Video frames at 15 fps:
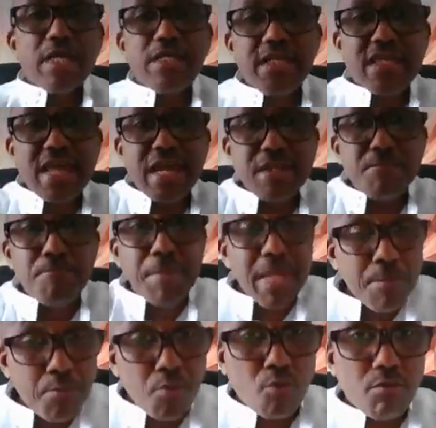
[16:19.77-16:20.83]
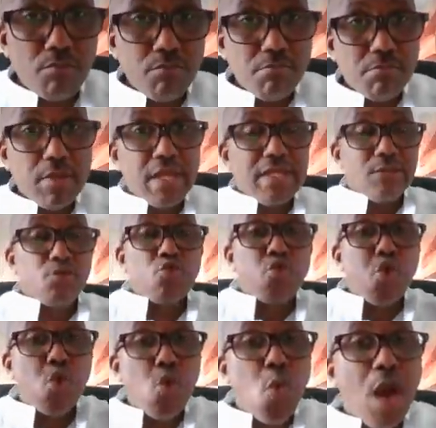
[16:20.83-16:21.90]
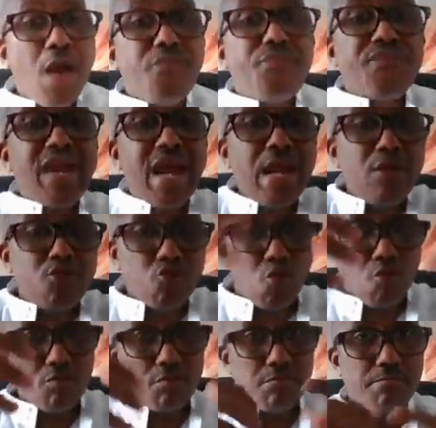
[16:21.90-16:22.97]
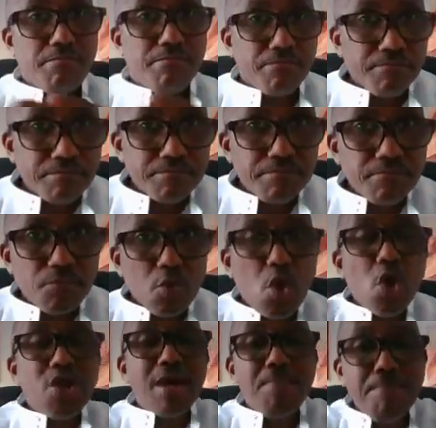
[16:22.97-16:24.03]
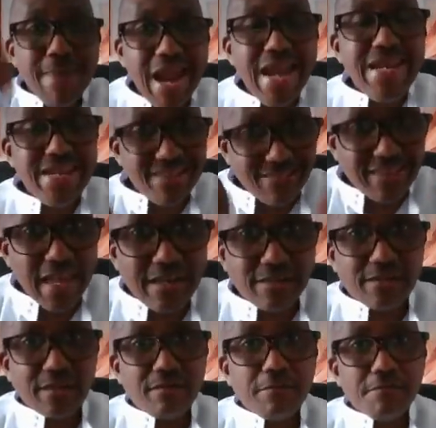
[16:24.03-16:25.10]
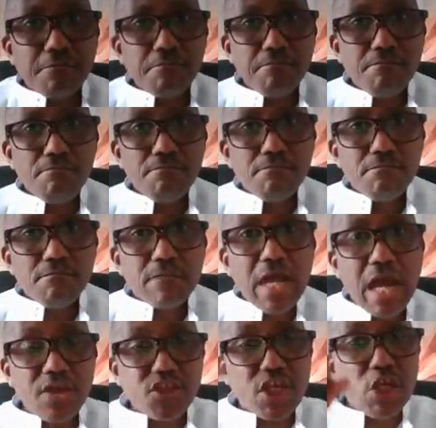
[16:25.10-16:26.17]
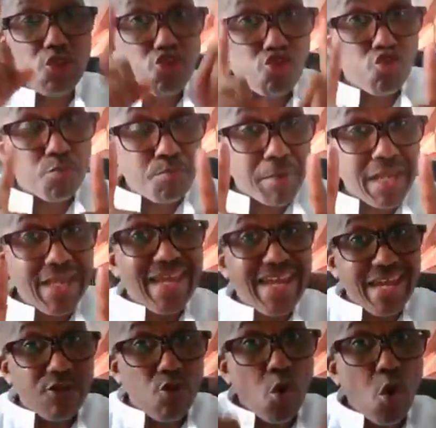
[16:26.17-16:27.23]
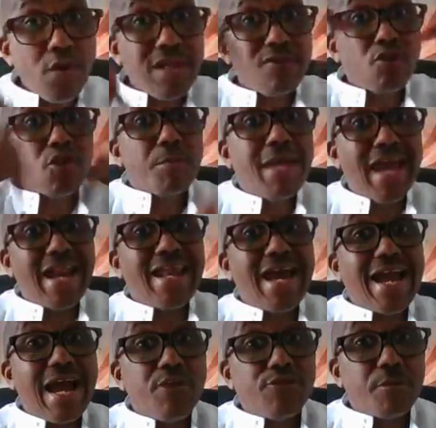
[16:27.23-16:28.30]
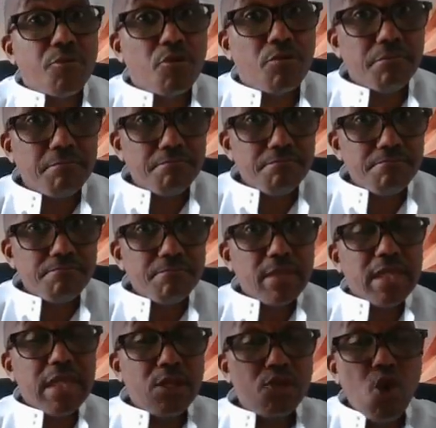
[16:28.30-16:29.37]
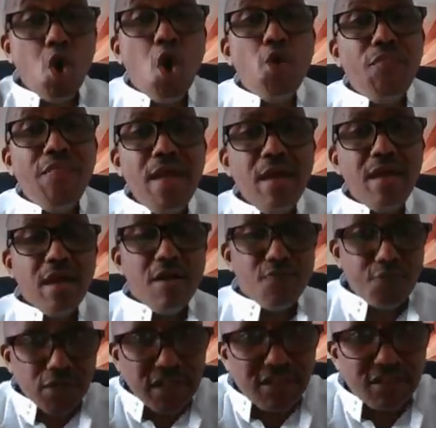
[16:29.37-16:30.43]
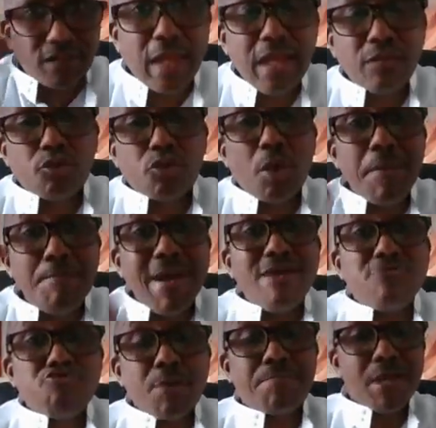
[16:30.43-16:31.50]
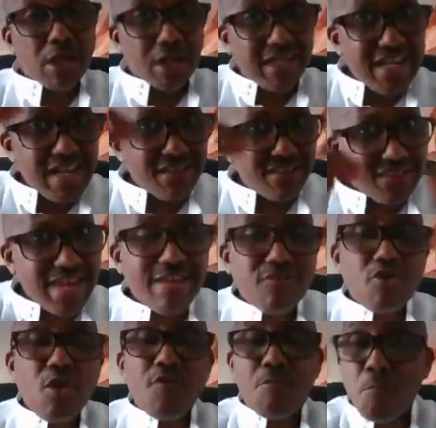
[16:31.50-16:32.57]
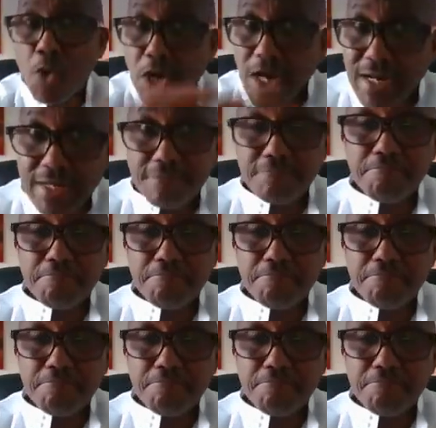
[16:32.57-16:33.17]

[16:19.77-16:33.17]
These are the people who are trying to undermine the state as it should be in order not to be held accountable. In order for the state to be bankrupt in a sense of morally,